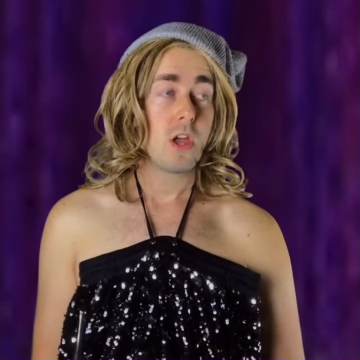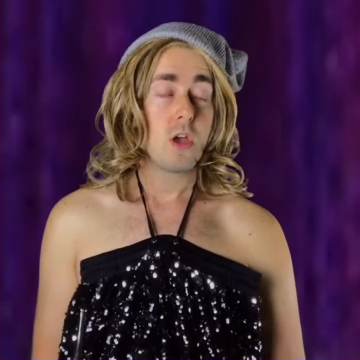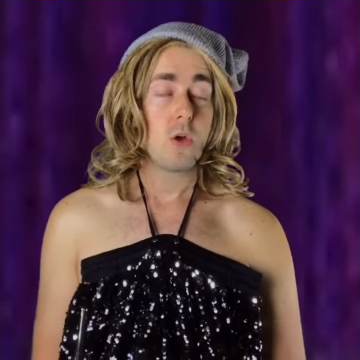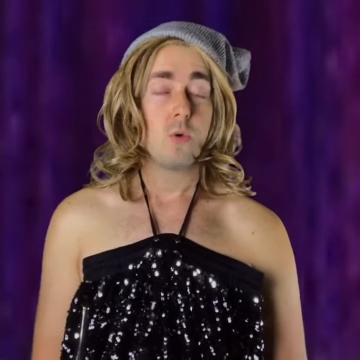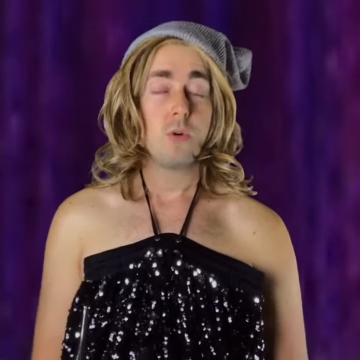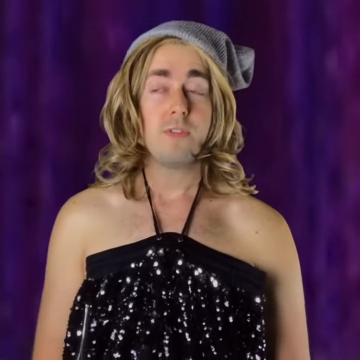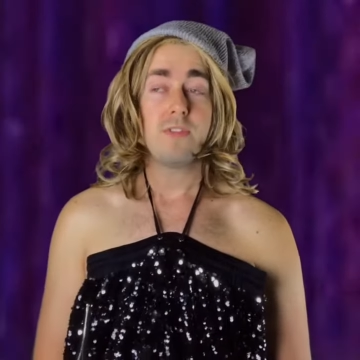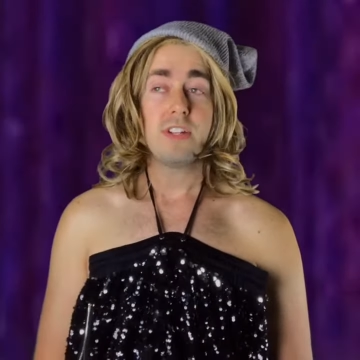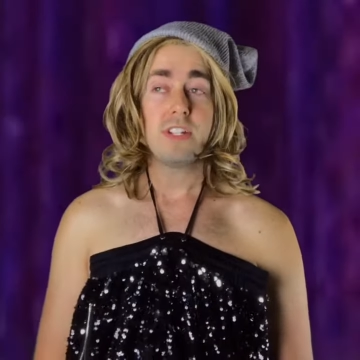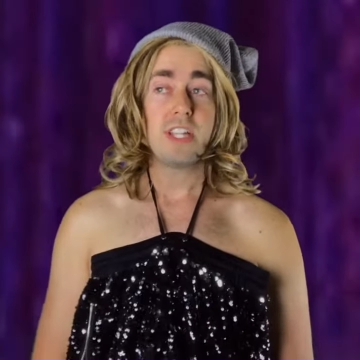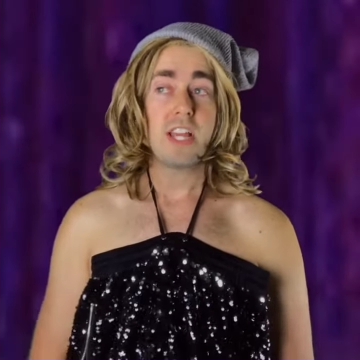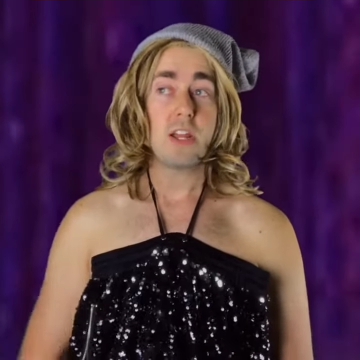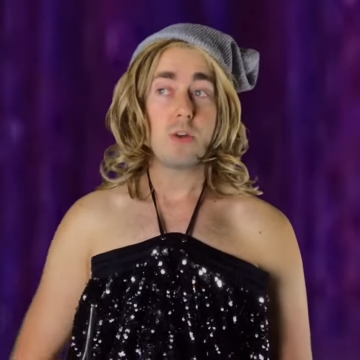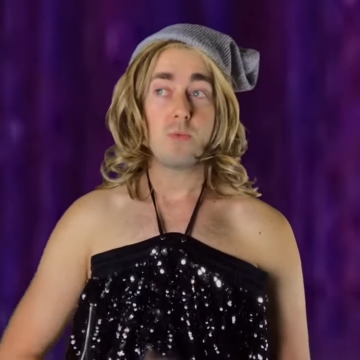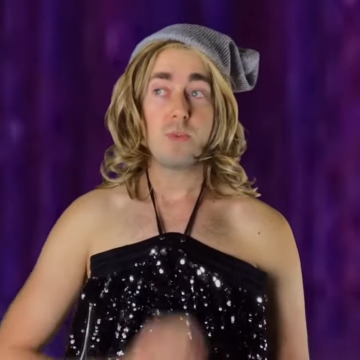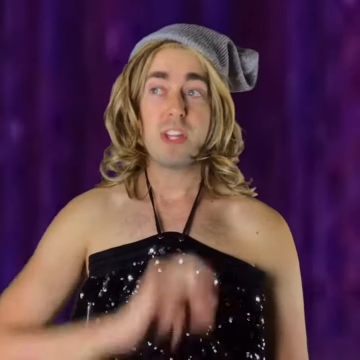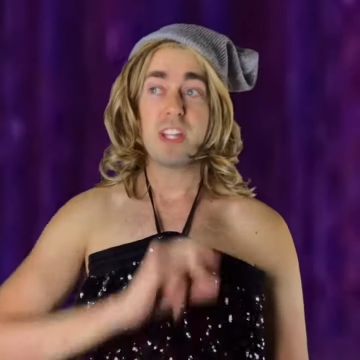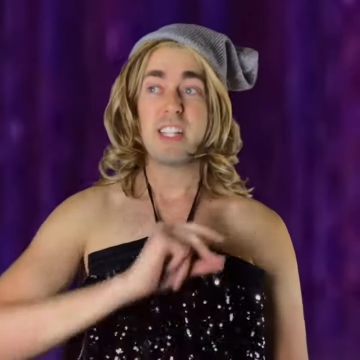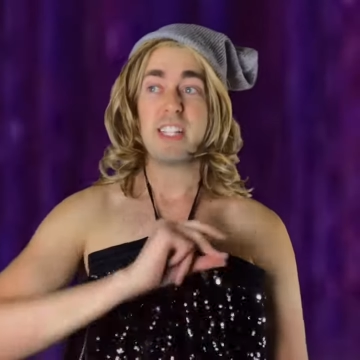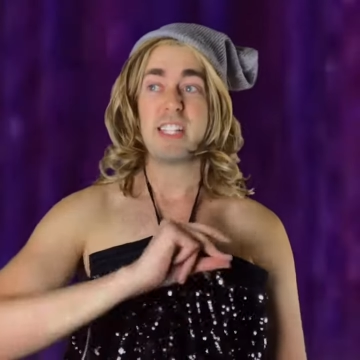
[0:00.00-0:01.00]
What if I say it
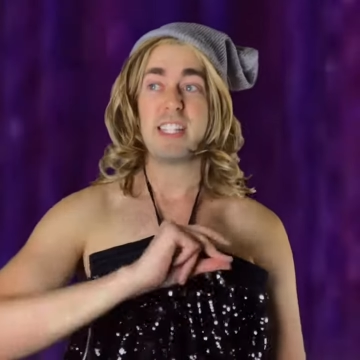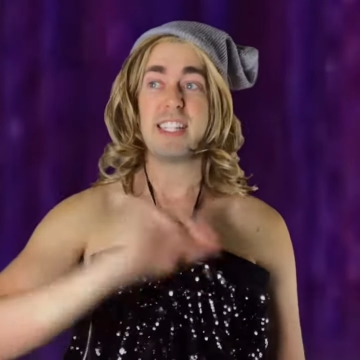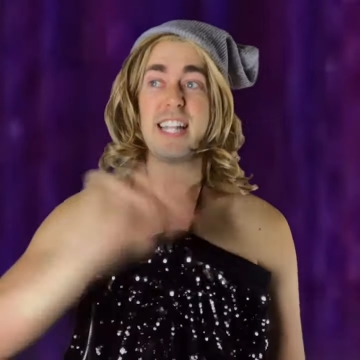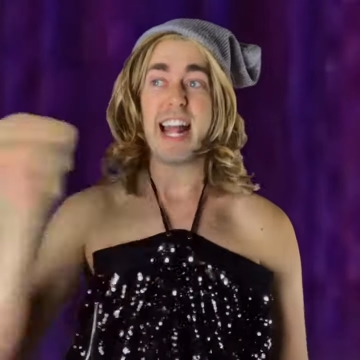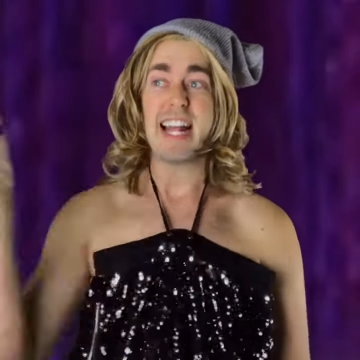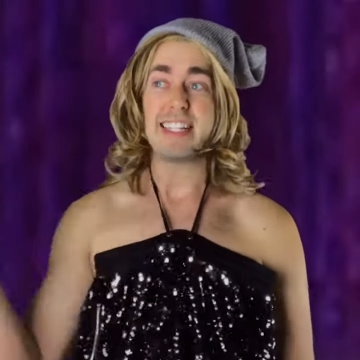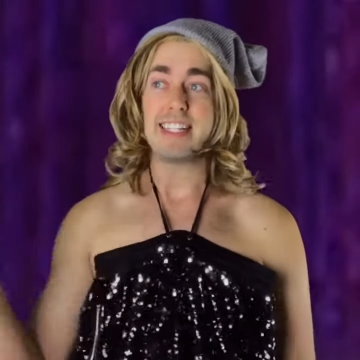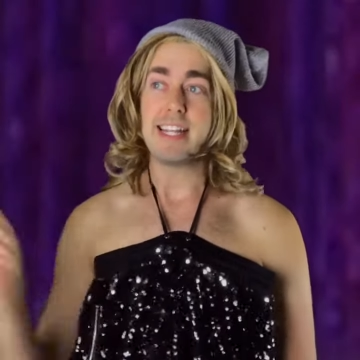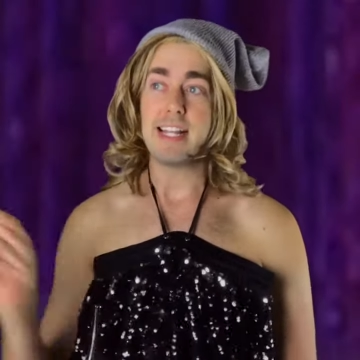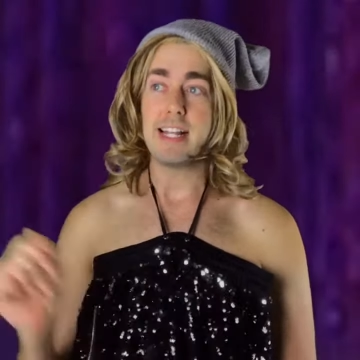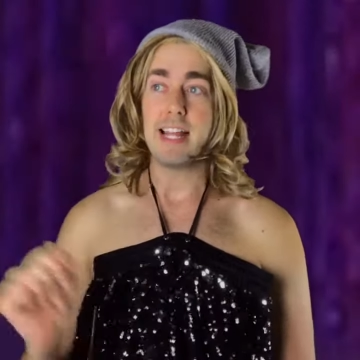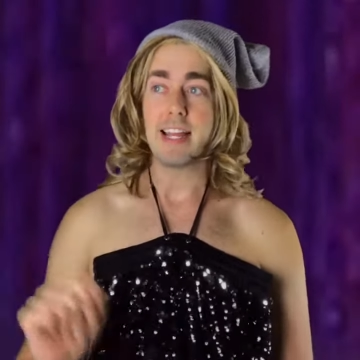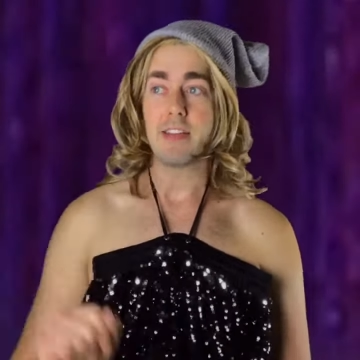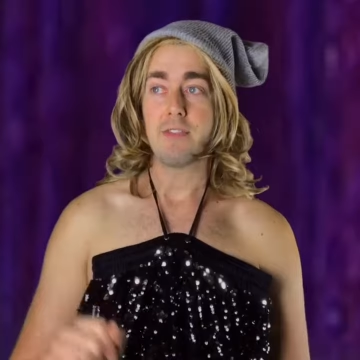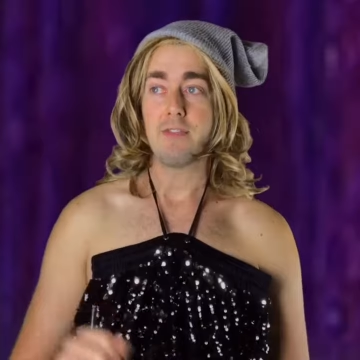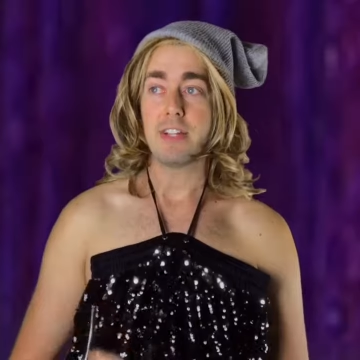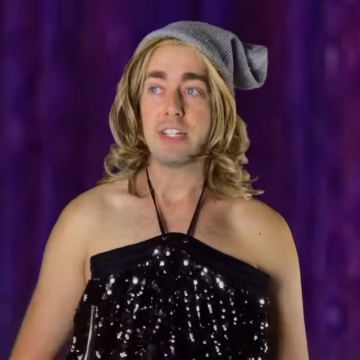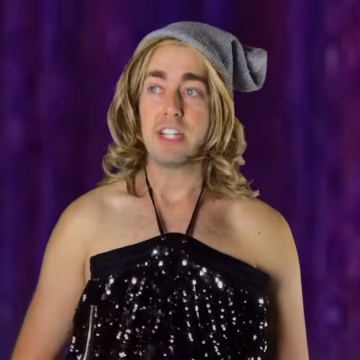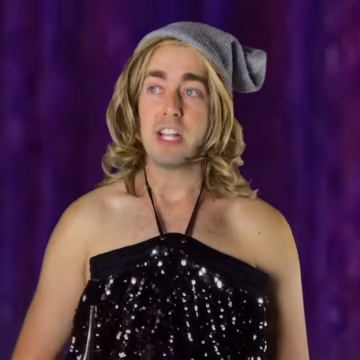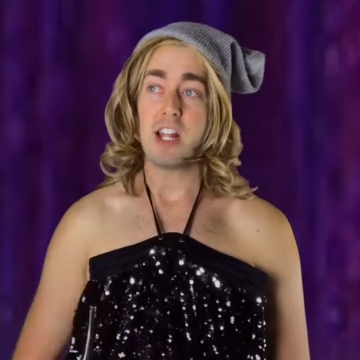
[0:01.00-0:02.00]
really sassy, like
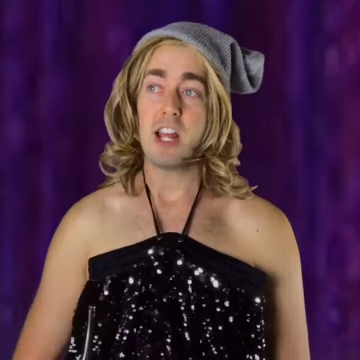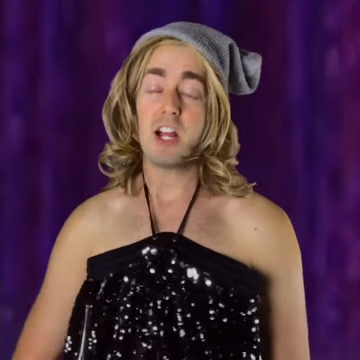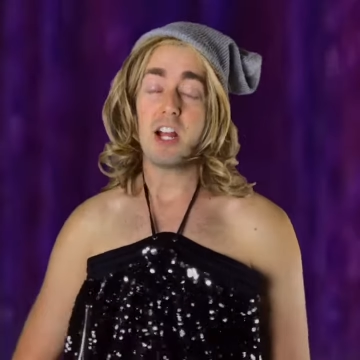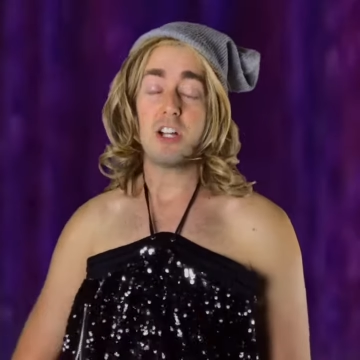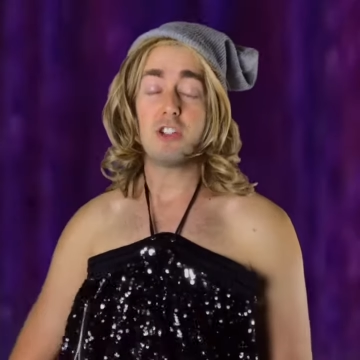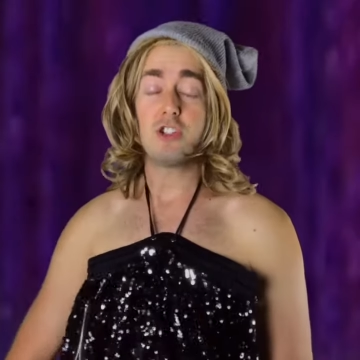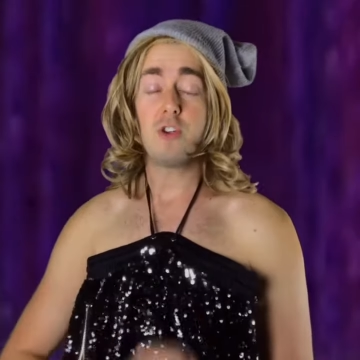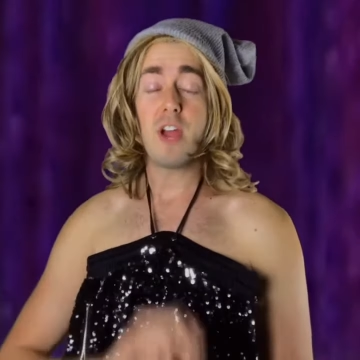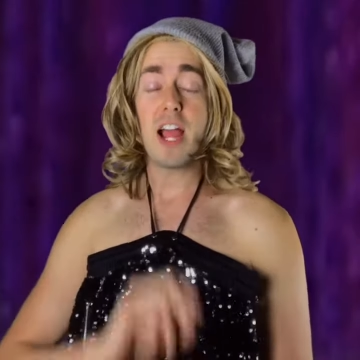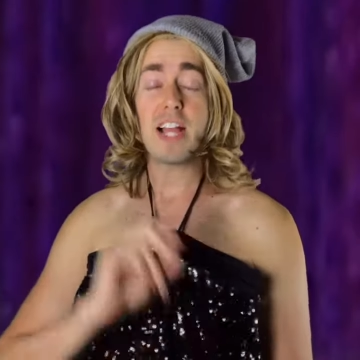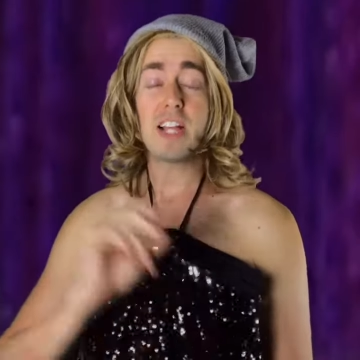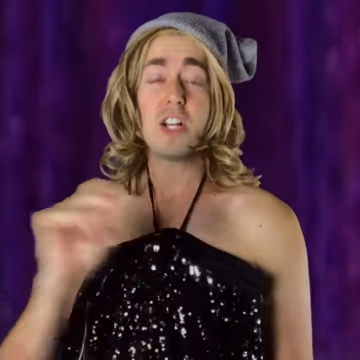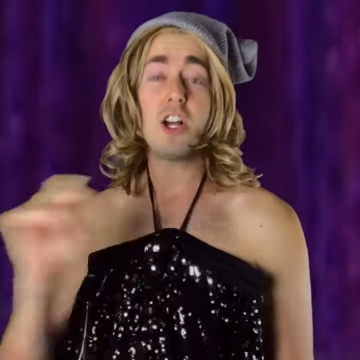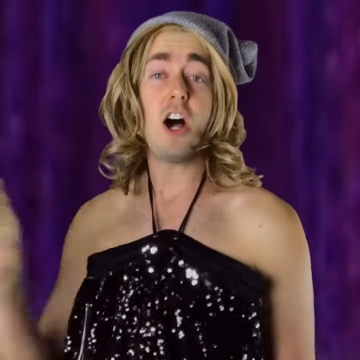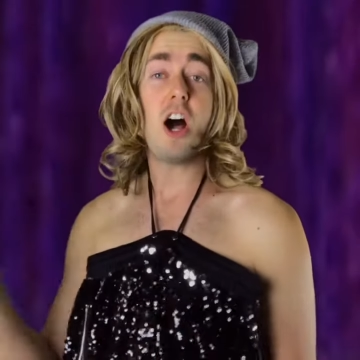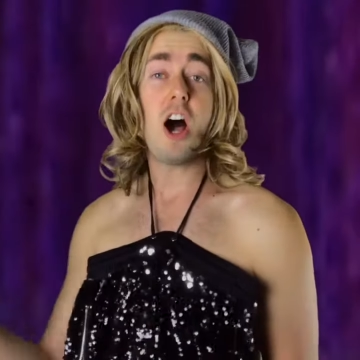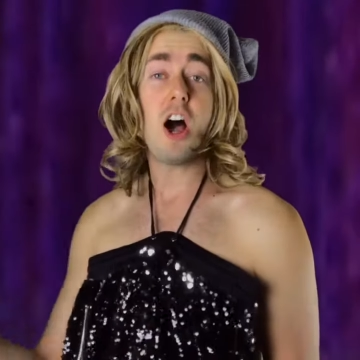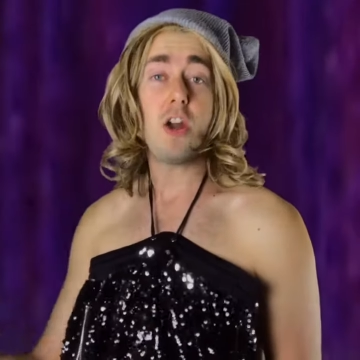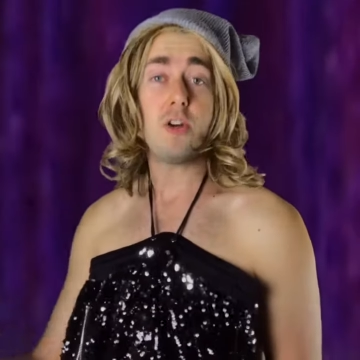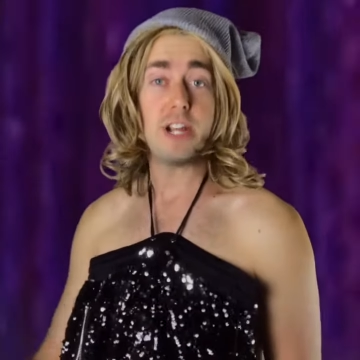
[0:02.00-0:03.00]
if I say like
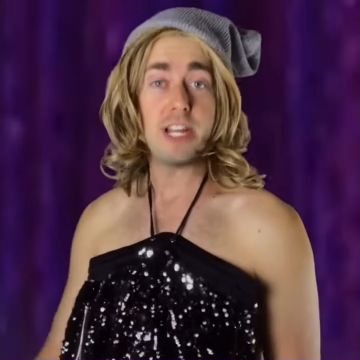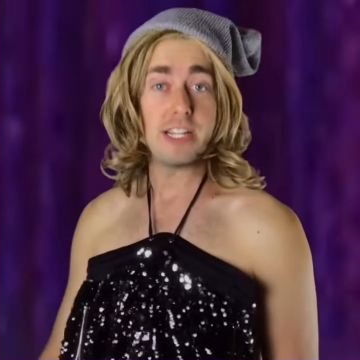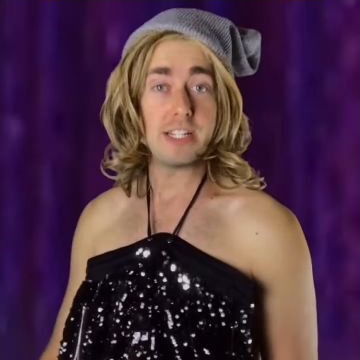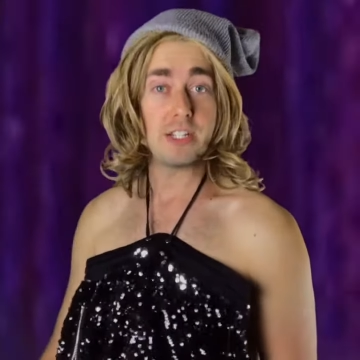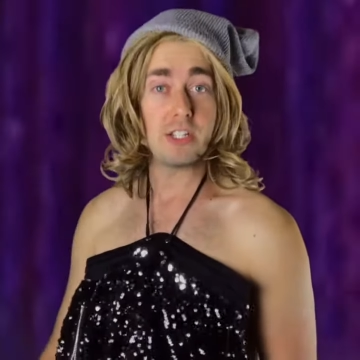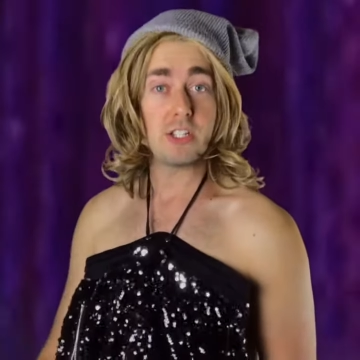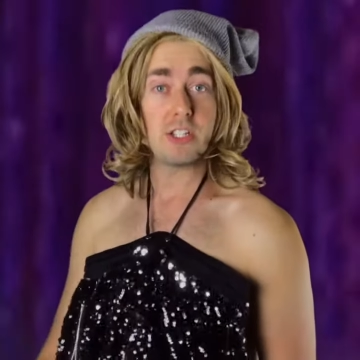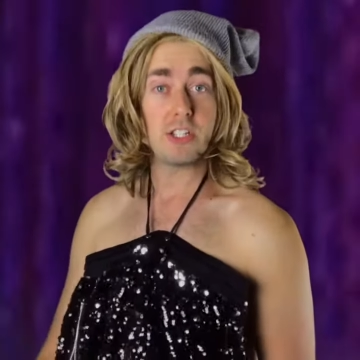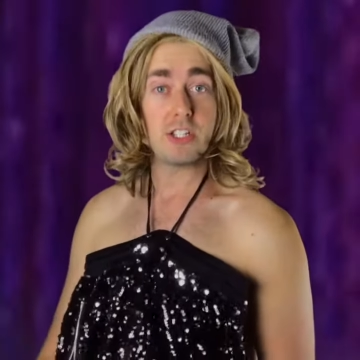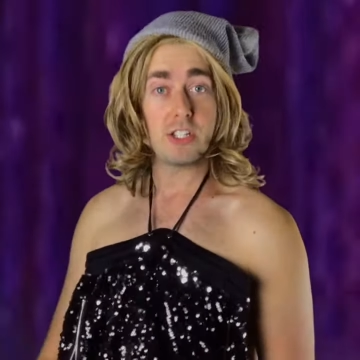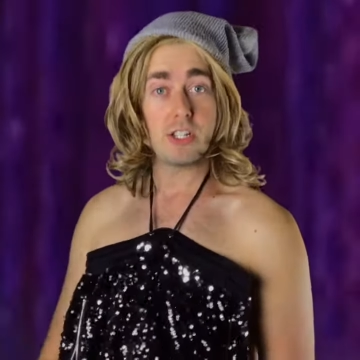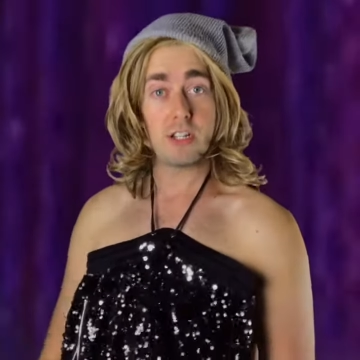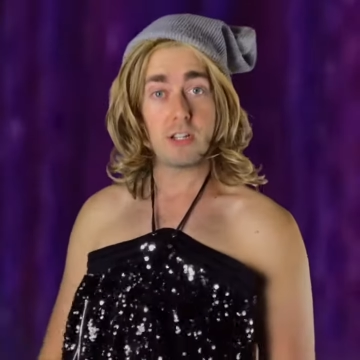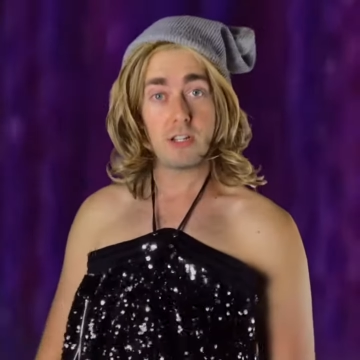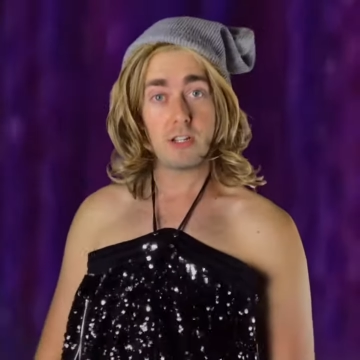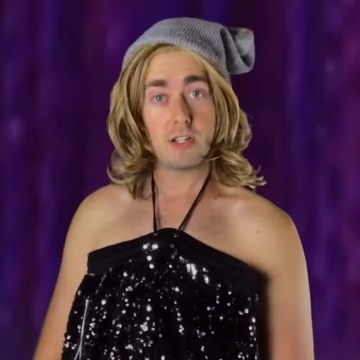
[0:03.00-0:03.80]
Dracarys?